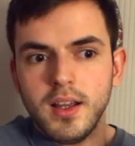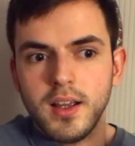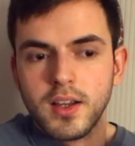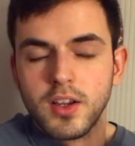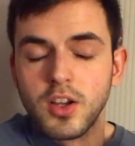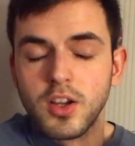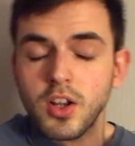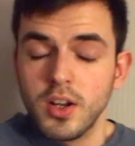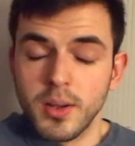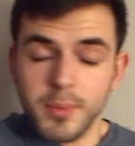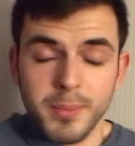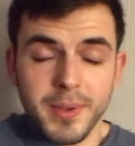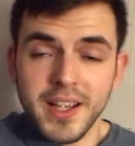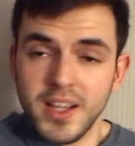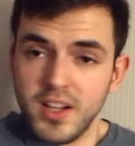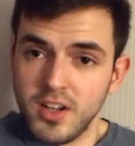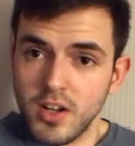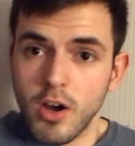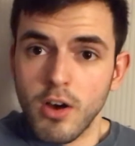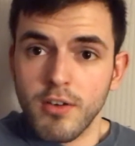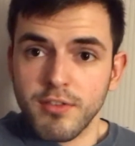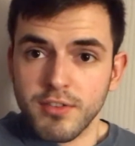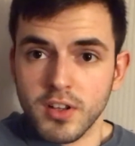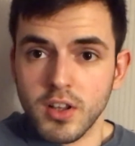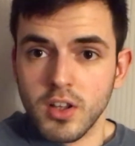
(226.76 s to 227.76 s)
gonna be an
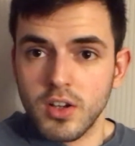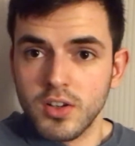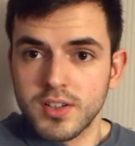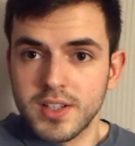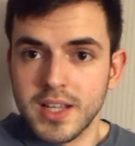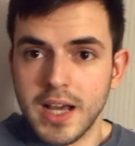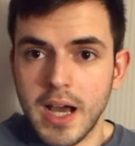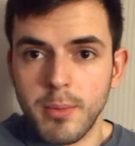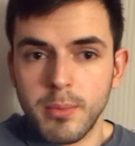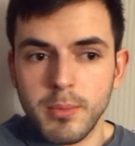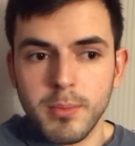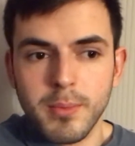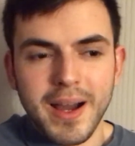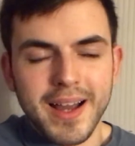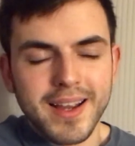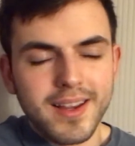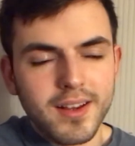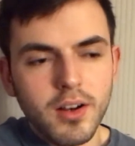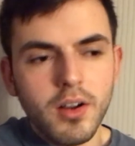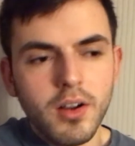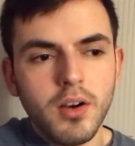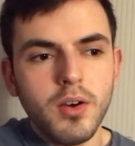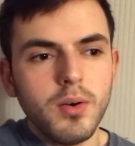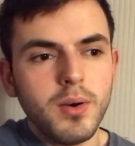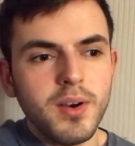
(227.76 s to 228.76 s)
overlooked album. I
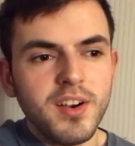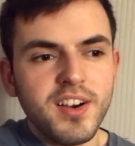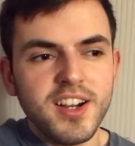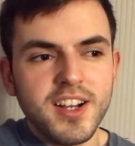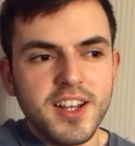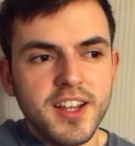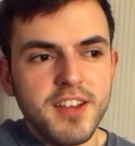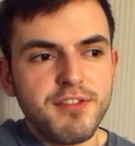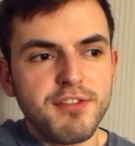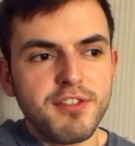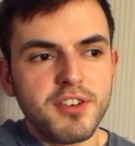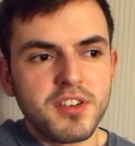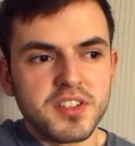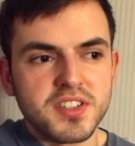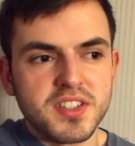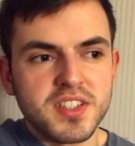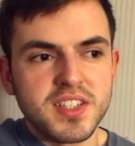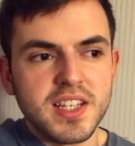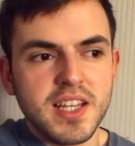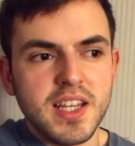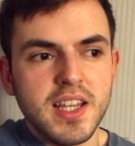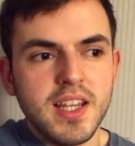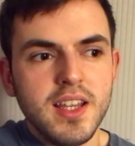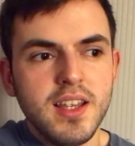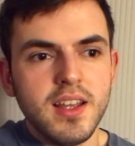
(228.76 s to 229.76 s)
can already
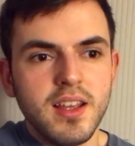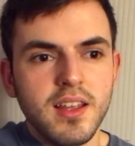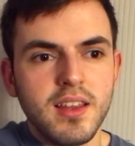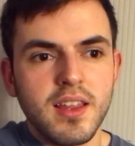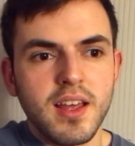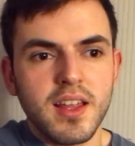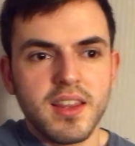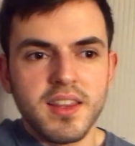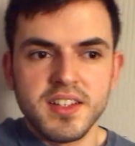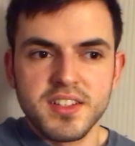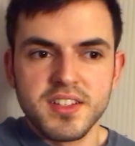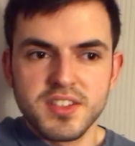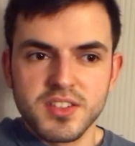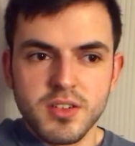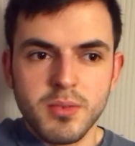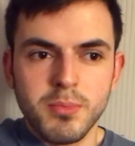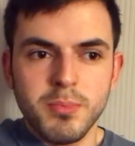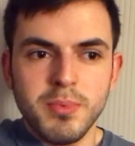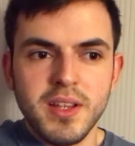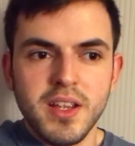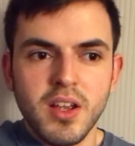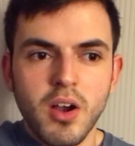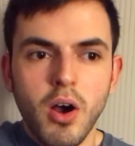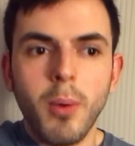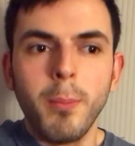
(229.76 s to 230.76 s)
foresee that this will
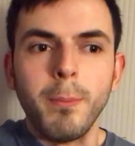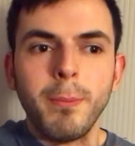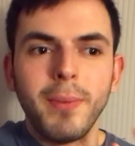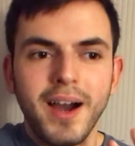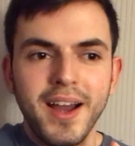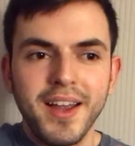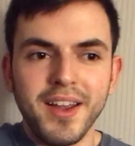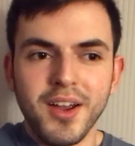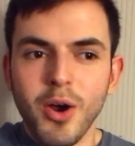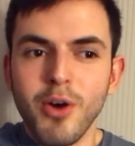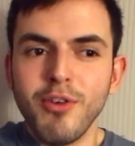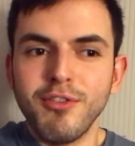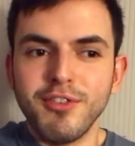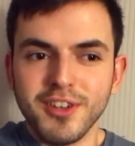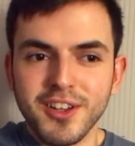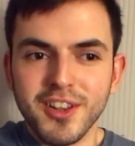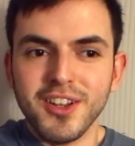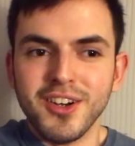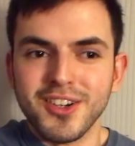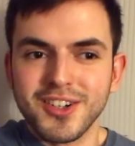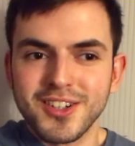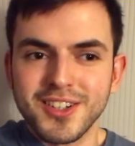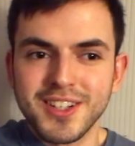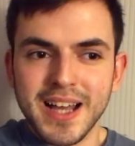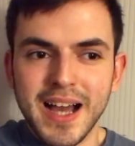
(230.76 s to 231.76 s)
be on my
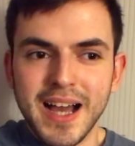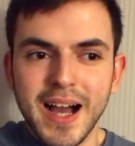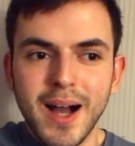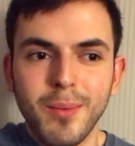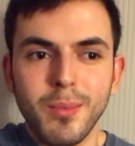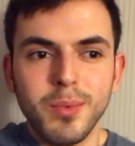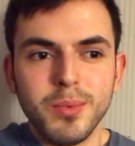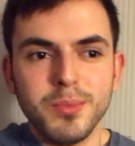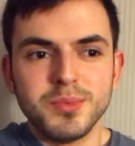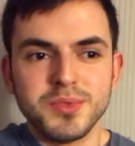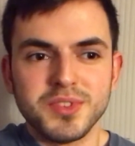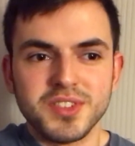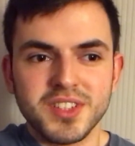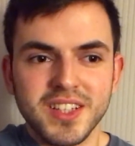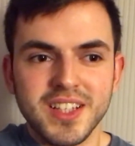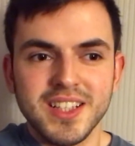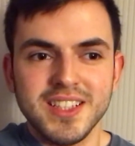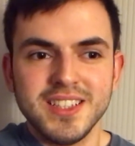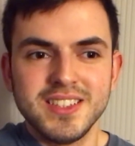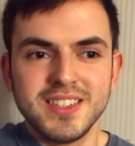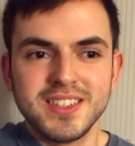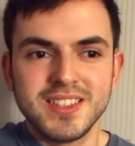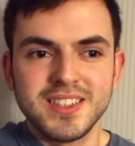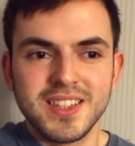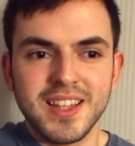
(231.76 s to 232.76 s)
overlooked albums
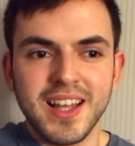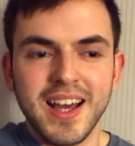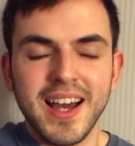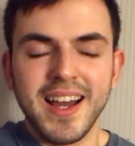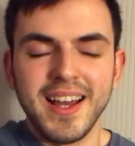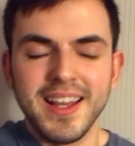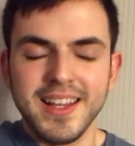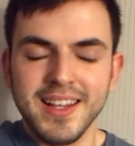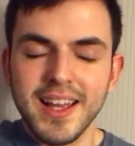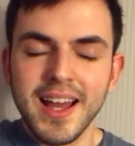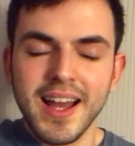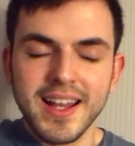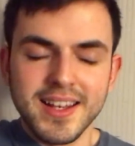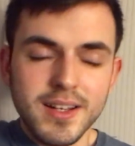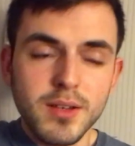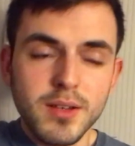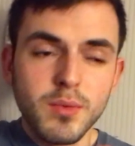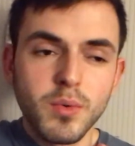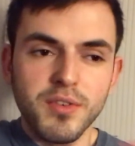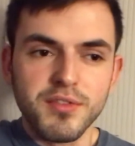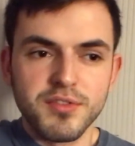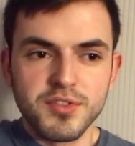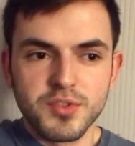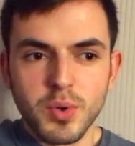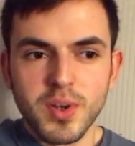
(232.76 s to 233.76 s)
list. I did
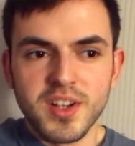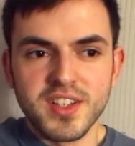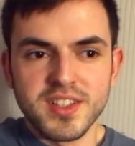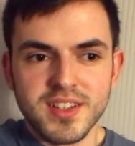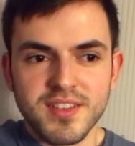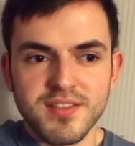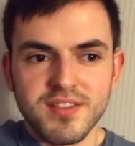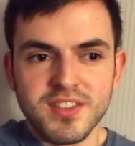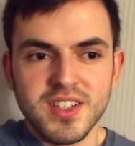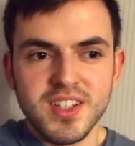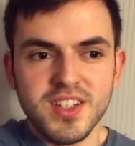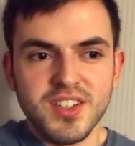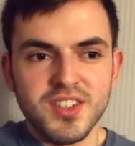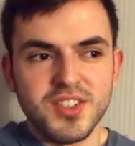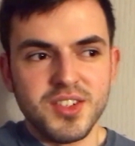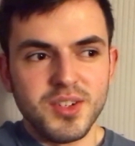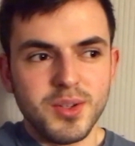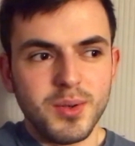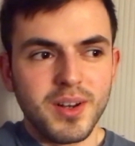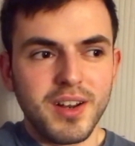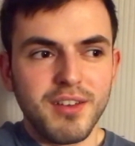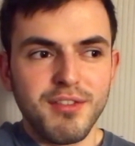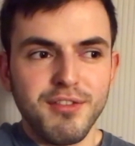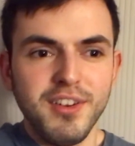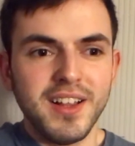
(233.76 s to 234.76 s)
one for 2017 too,
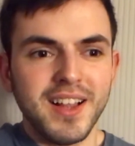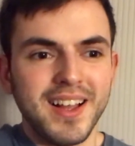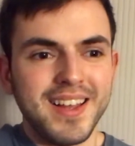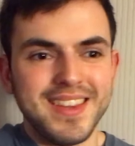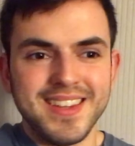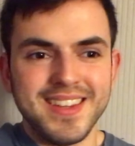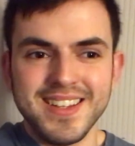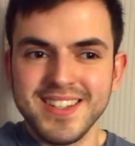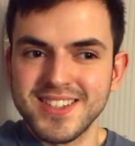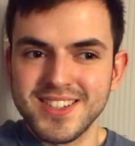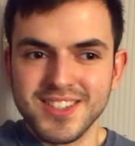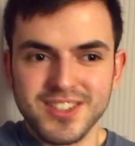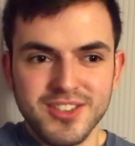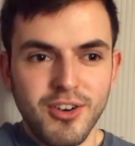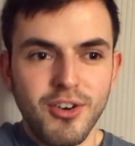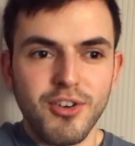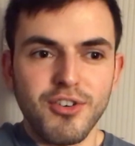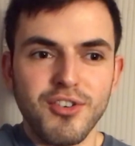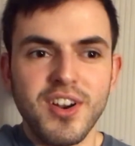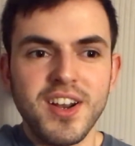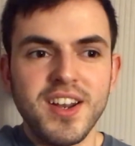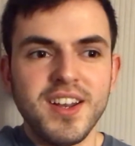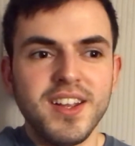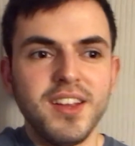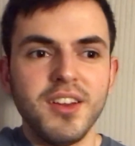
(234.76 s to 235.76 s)
and I feel like this is
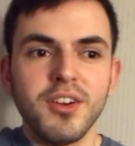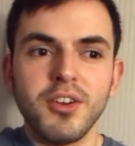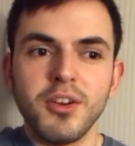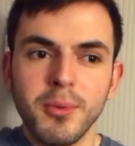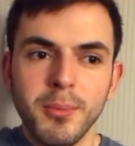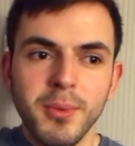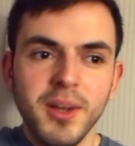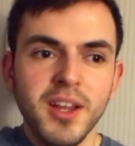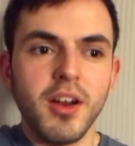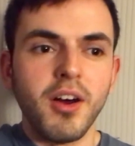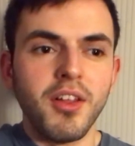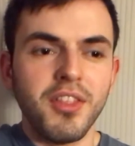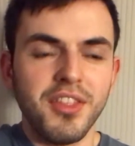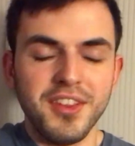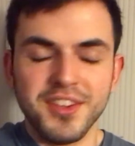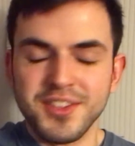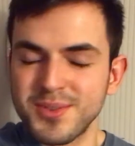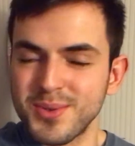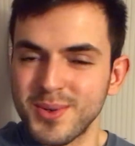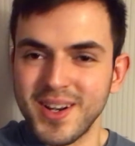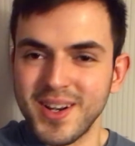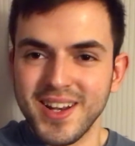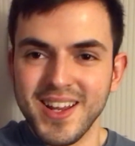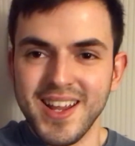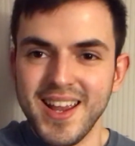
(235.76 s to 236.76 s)
already gonna be on the
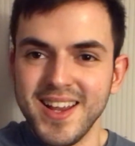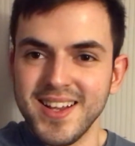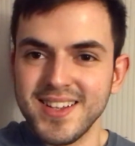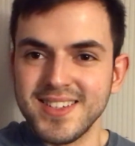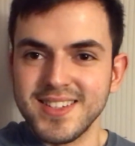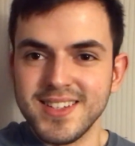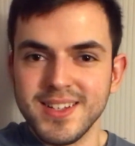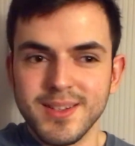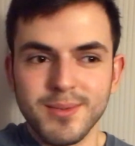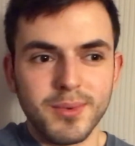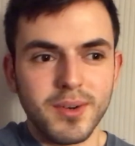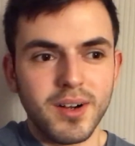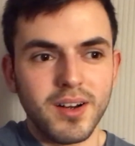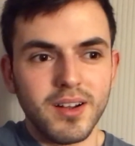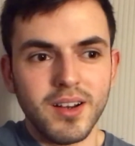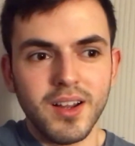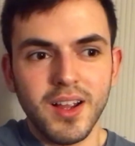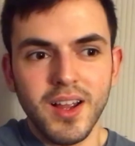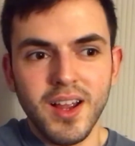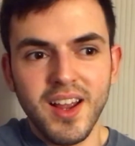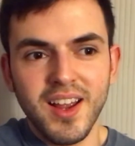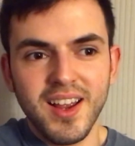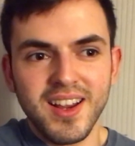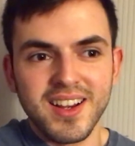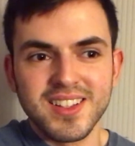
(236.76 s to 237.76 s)
2018 one,
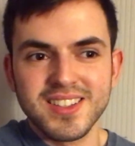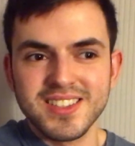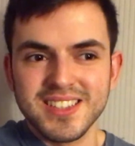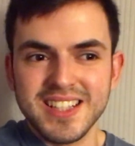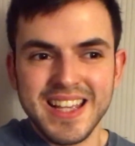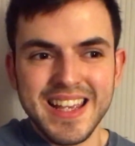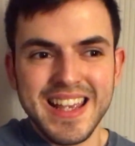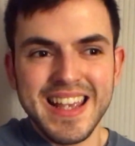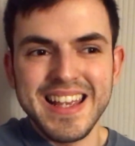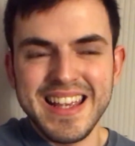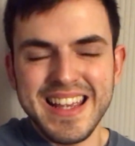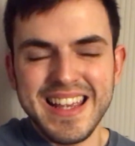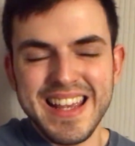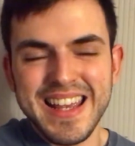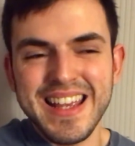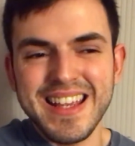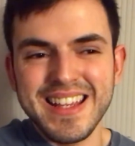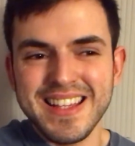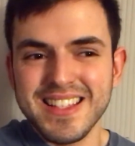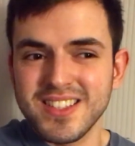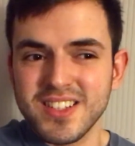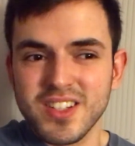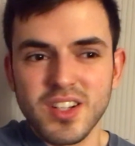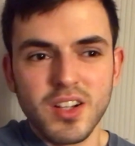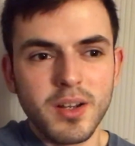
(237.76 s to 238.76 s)
because
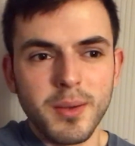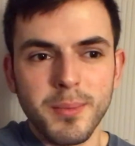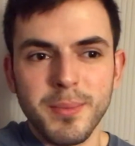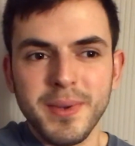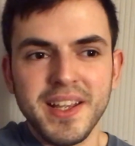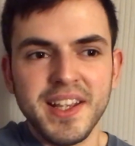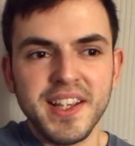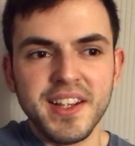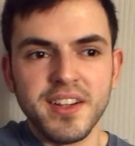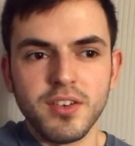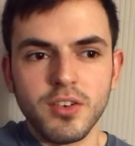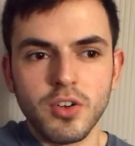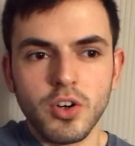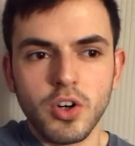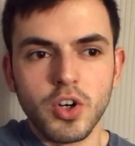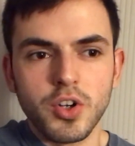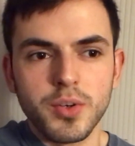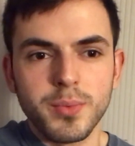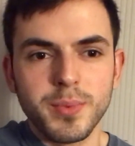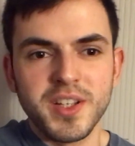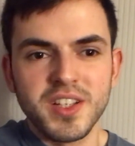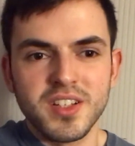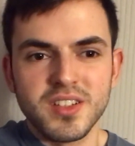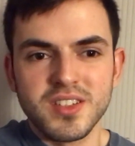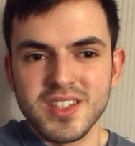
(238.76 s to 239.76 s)
it's gonna be ignored
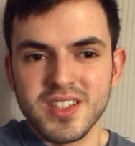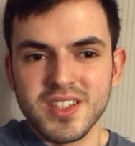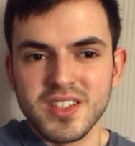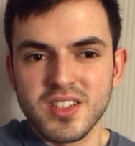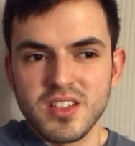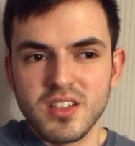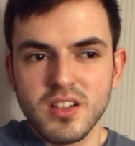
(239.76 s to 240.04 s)
because it's